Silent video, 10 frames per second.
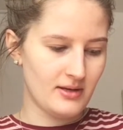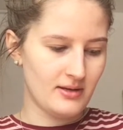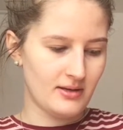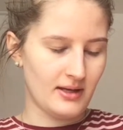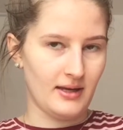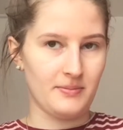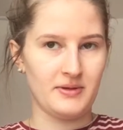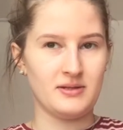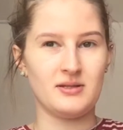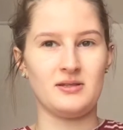keep
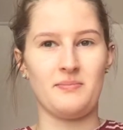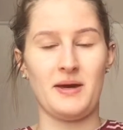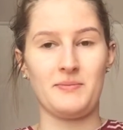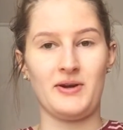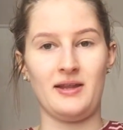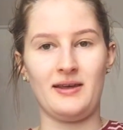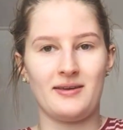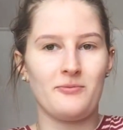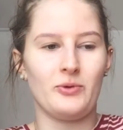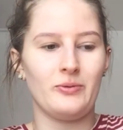this as a memory. Like,
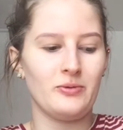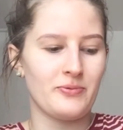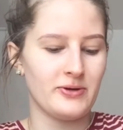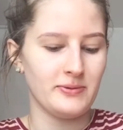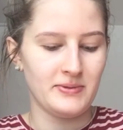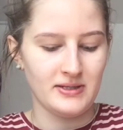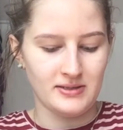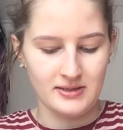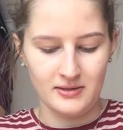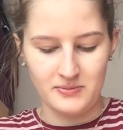we will probably
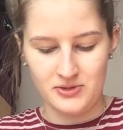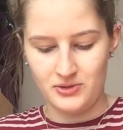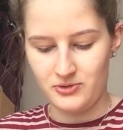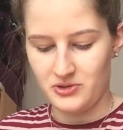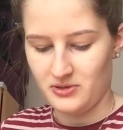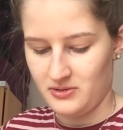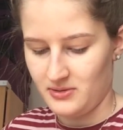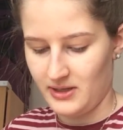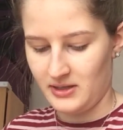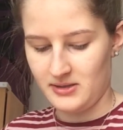still be social
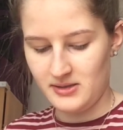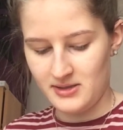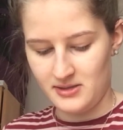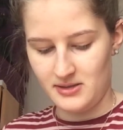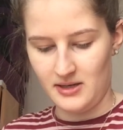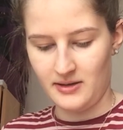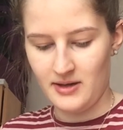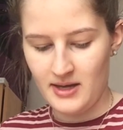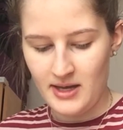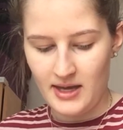like distancing
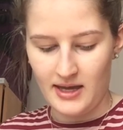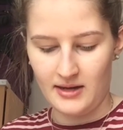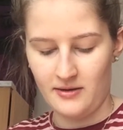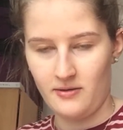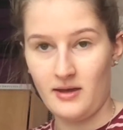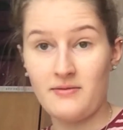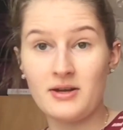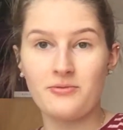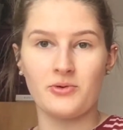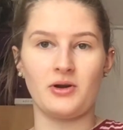in it, even
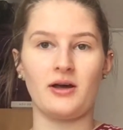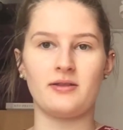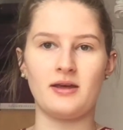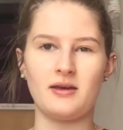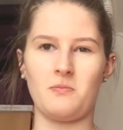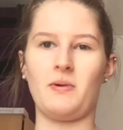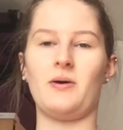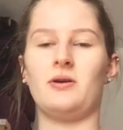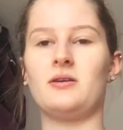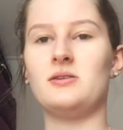if we're not thinking about
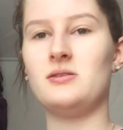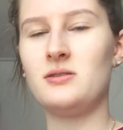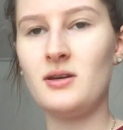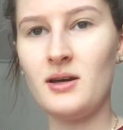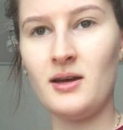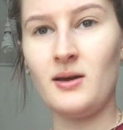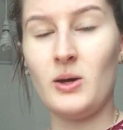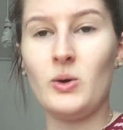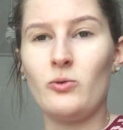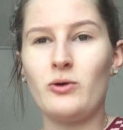it, because
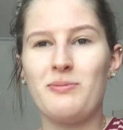we've been